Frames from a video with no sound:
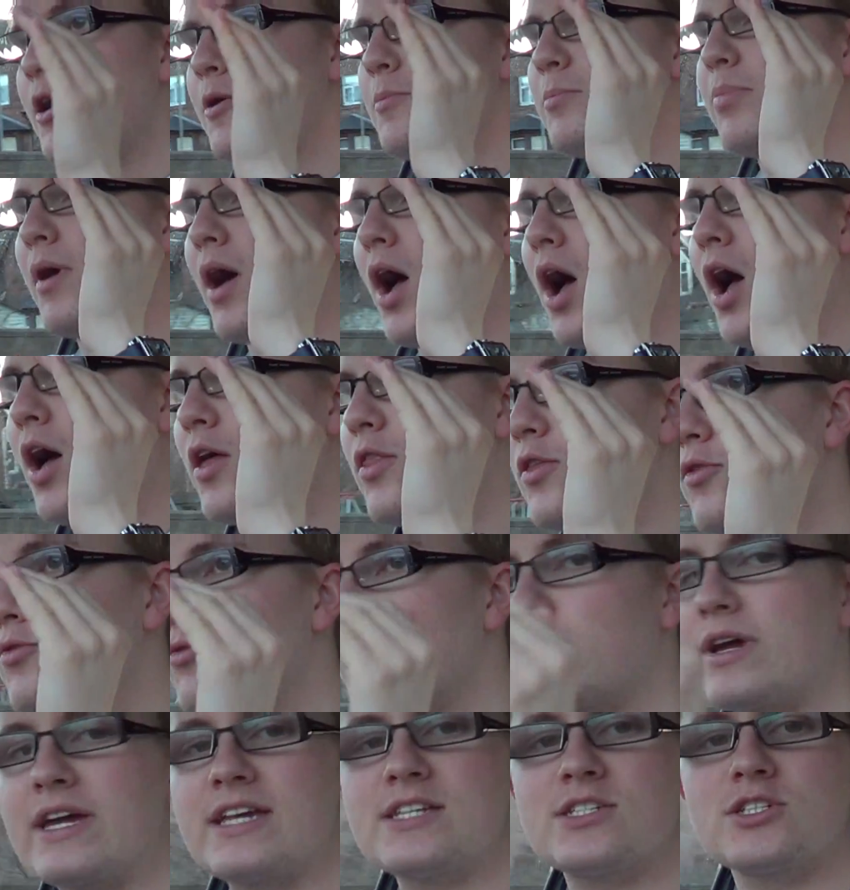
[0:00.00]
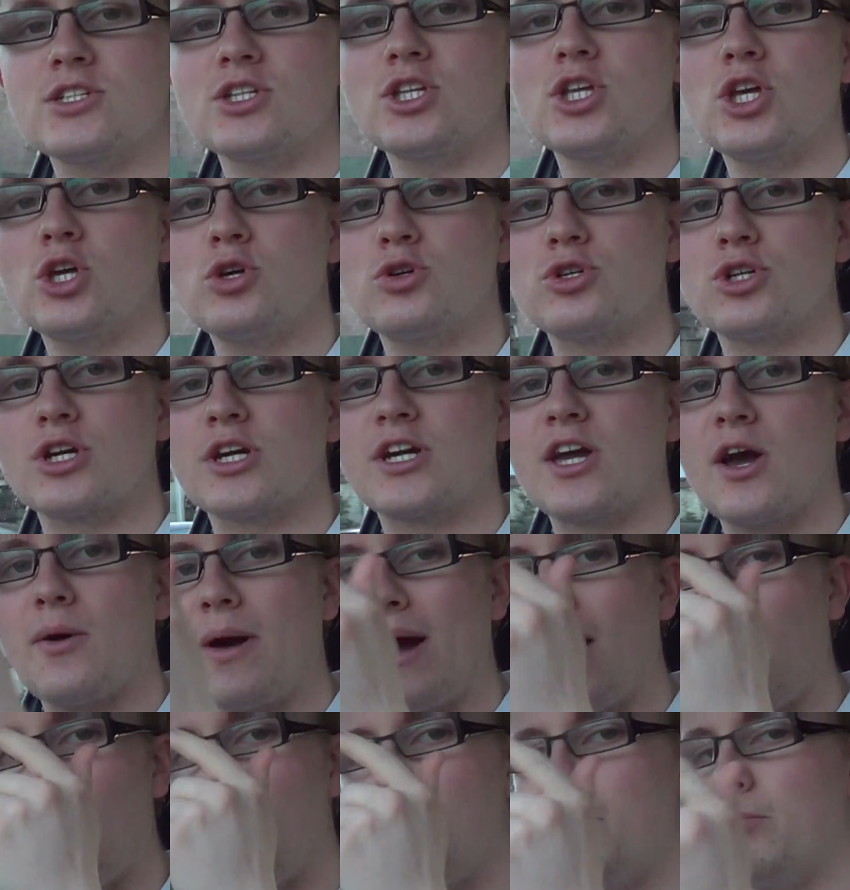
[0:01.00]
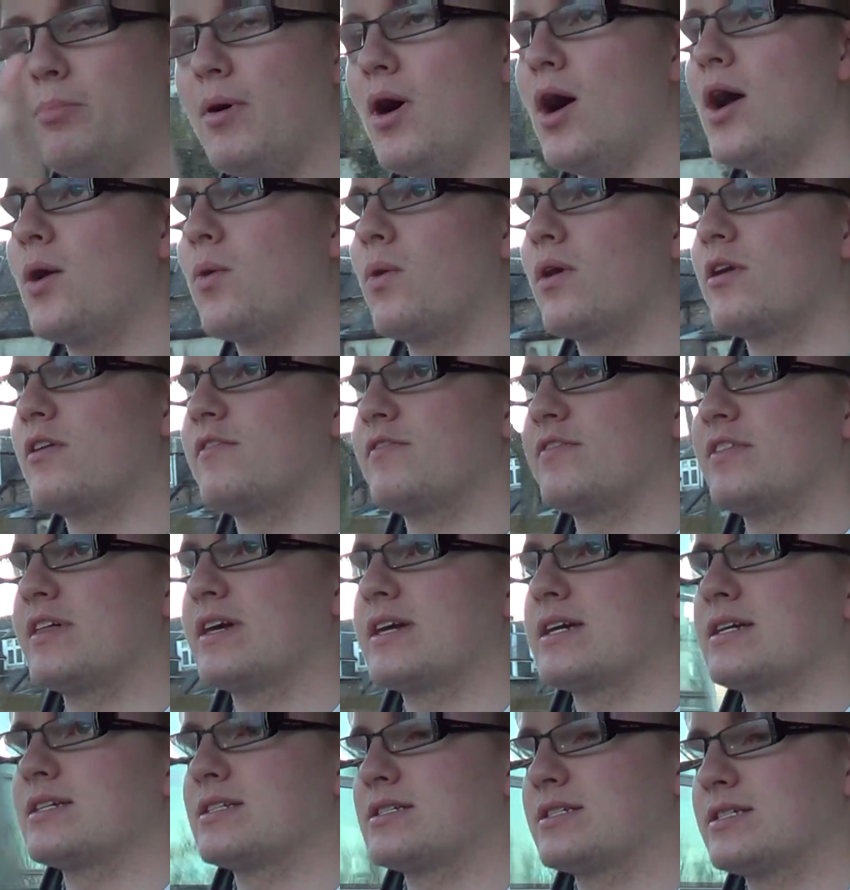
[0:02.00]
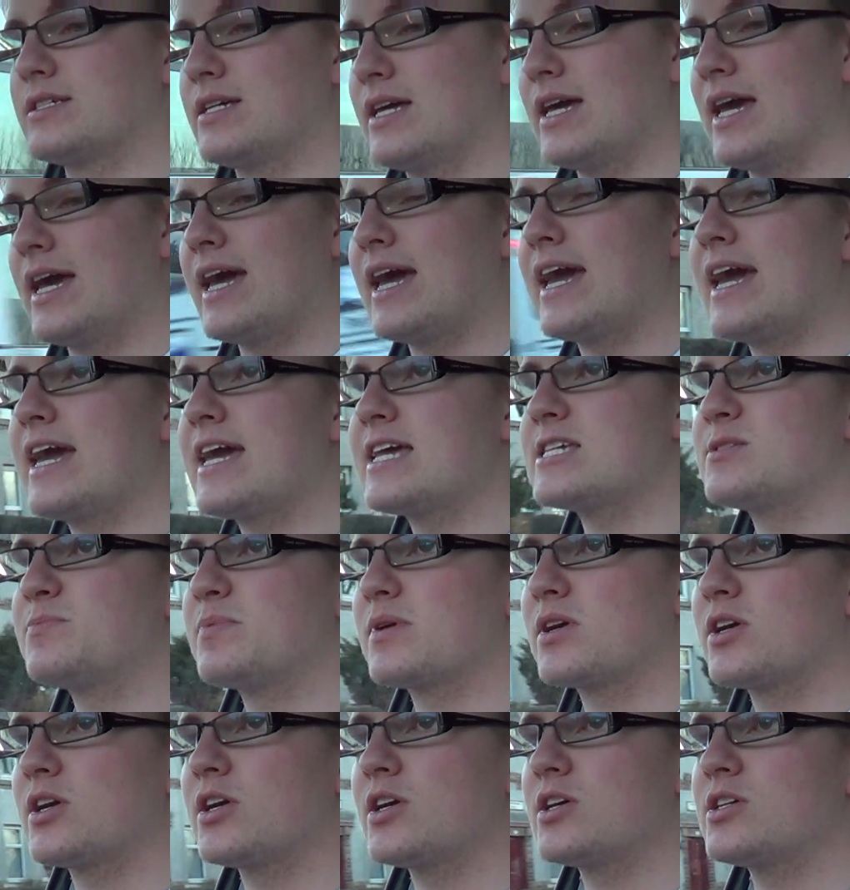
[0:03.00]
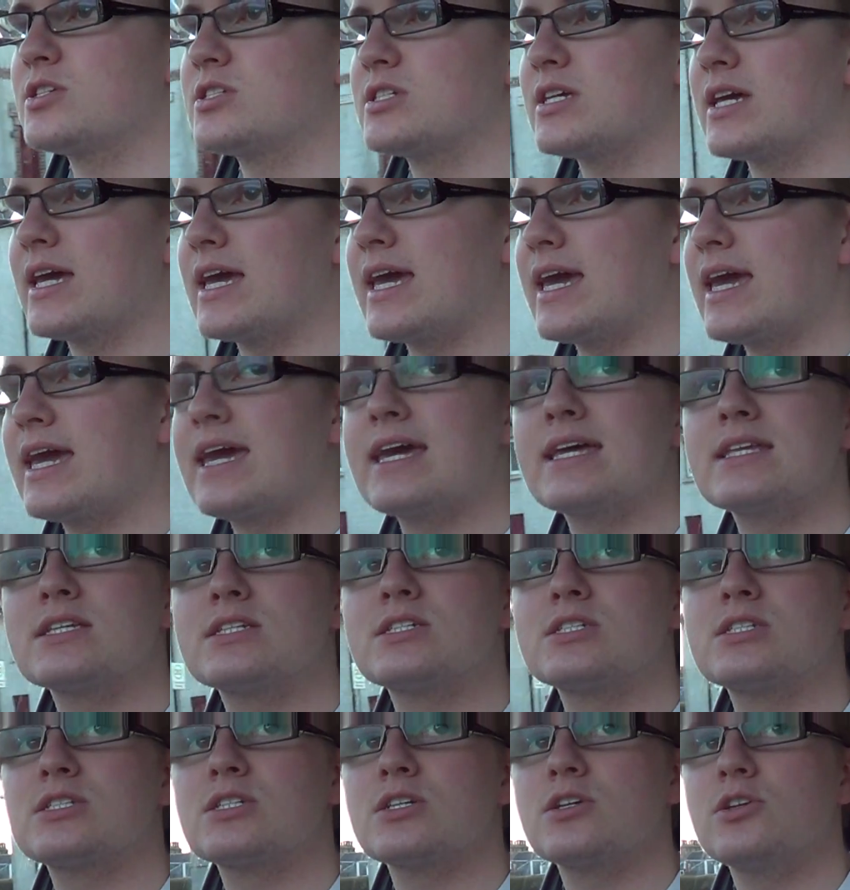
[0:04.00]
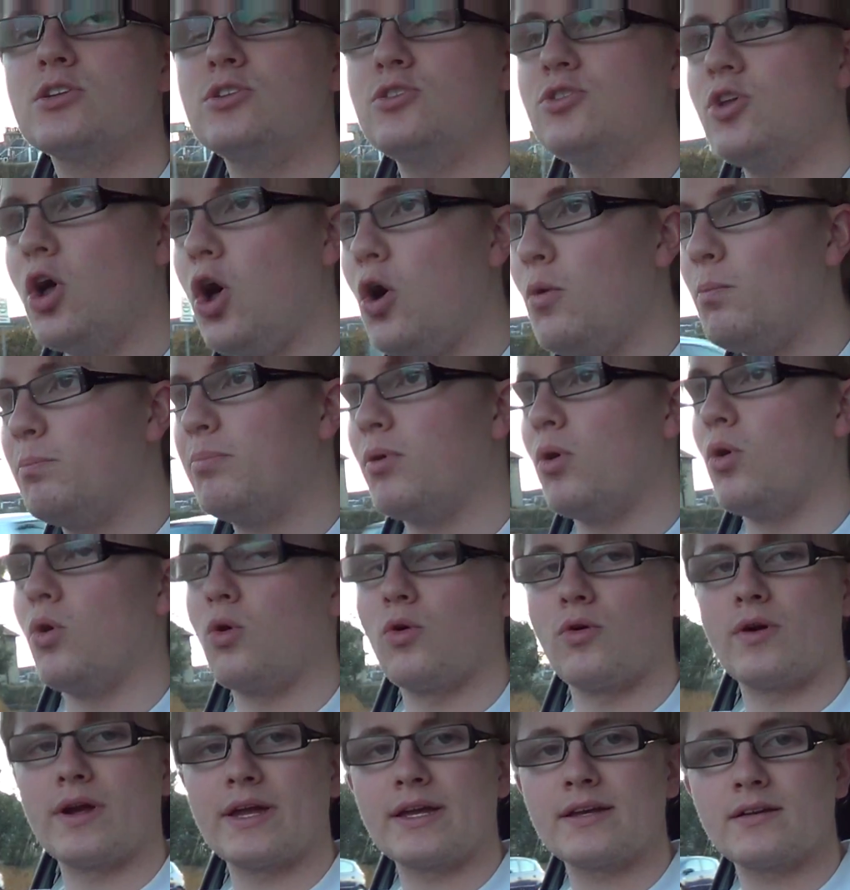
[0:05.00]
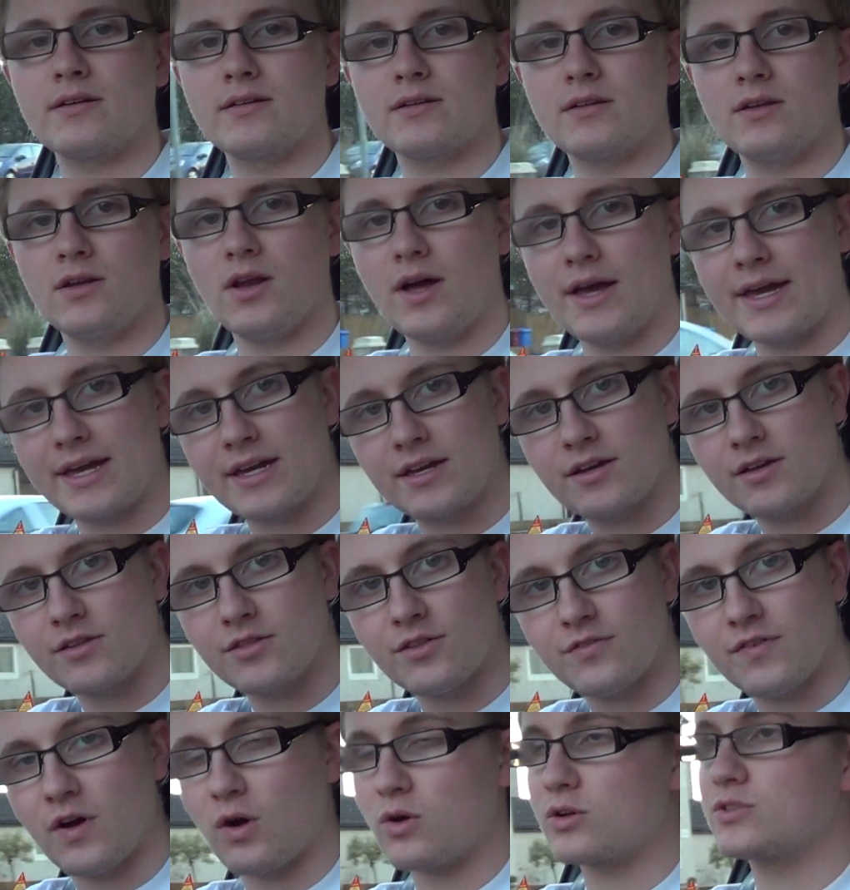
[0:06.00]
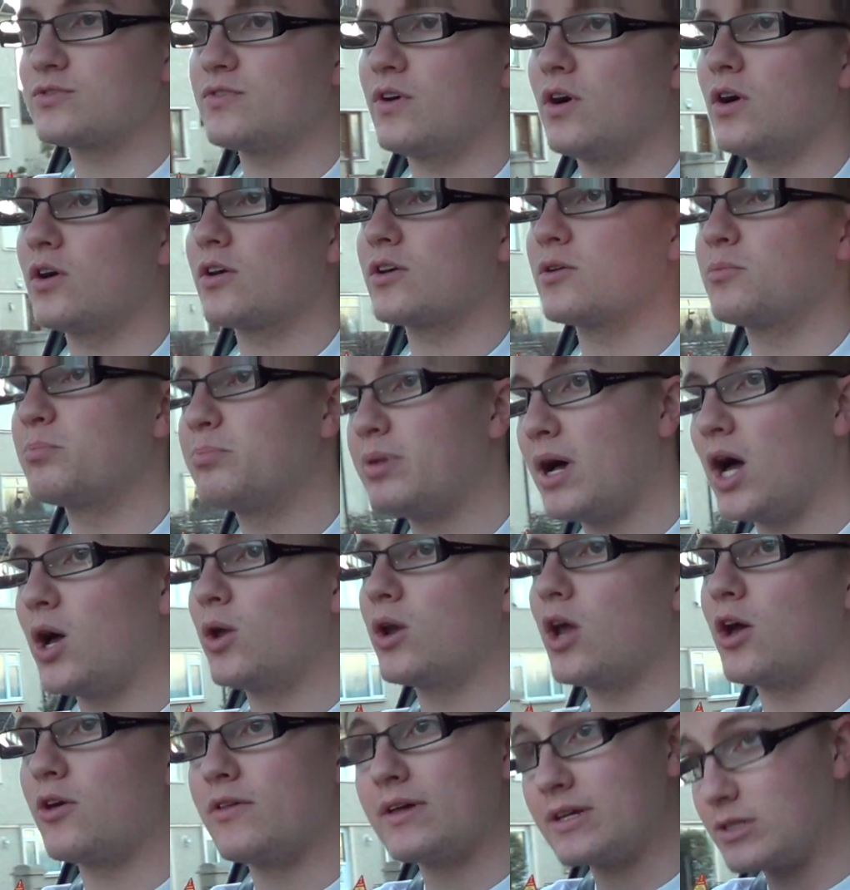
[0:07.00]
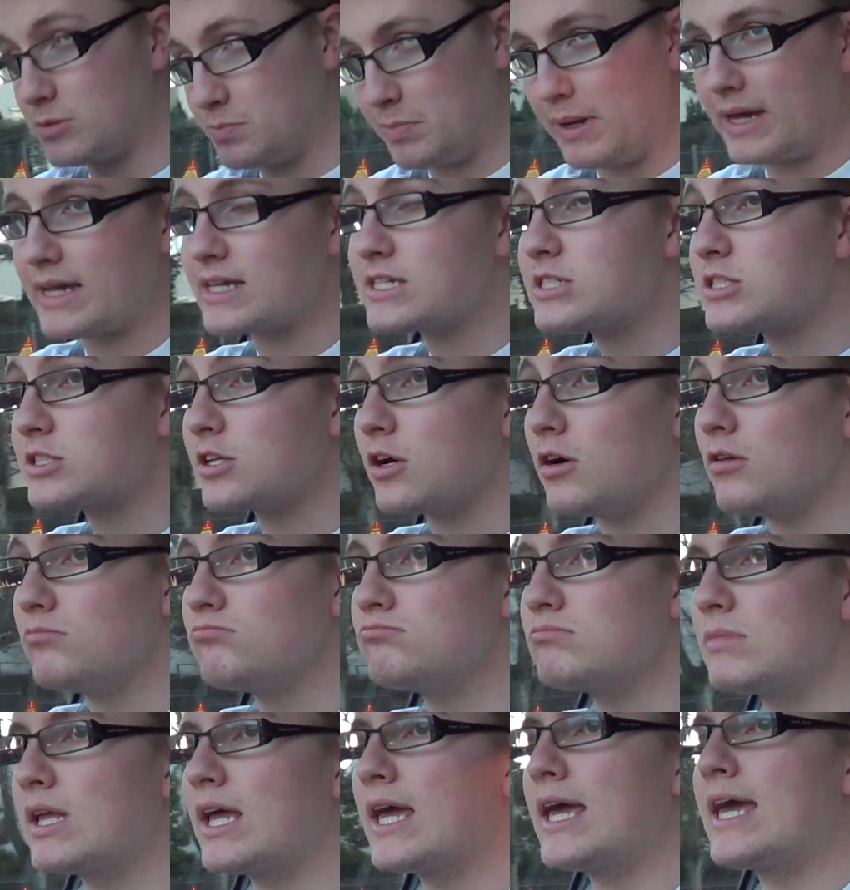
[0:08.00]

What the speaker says: But the reason you should go out and buy one of these is because it's not boring like the Volkswagen Polo it's based on.